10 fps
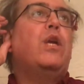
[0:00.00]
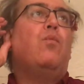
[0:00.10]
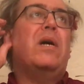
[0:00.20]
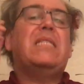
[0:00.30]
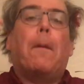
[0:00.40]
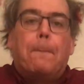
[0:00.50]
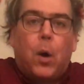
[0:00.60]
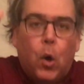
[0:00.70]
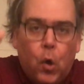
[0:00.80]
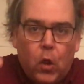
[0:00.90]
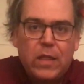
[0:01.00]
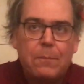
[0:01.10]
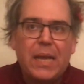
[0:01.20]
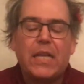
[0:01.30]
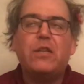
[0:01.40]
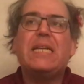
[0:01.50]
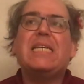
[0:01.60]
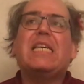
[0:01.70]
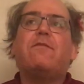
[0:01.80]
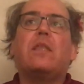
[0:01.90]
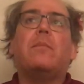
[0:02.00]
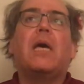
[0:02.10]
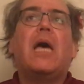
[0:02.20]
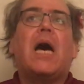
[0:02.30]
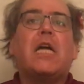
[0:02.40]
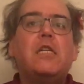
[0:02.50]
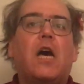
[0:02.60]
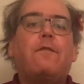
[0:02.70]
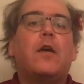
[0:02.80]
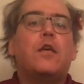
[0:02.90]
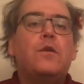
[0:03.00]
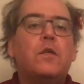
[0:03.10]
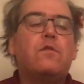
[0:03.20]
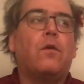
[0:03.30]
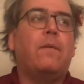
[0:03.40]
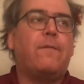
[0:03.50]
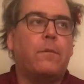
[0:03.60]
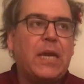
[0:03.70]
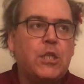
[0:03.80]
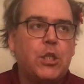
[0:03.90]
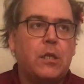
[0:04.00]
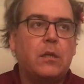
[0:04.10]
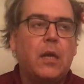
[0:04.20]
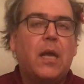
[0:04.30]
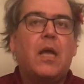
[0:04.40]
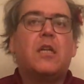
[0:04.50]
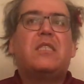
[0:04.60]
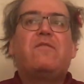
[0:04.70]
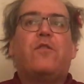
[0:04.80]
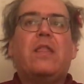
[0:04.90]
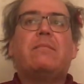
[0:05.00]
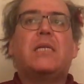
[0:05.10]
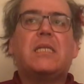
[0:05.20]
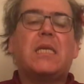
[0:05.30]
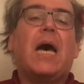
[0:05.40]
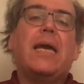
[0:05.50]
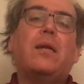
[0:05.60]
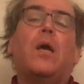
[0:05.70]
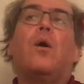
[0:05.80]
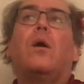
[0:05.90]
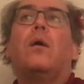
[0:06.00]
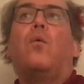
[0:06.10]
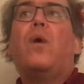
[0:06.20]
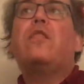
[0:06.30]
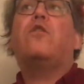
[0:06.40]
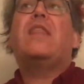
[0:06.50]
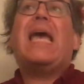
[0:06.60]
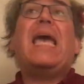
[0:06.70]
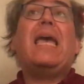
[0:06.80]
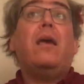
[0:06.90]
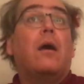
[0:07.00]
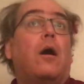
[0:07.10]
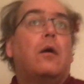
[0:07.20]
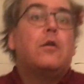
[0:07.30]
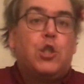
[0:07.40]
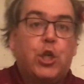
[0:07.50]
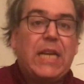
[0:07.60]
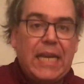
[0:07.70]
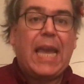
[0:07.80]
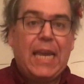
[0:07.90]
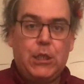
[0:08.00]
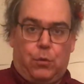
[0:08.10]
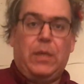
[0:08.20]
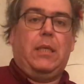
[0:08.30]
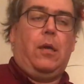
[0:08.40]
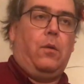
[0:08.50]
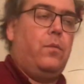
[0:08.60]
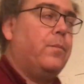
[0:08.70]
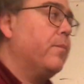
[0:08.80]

where you want to pull them in. You need to give them enough useful information for them to decide whether they should engage with you.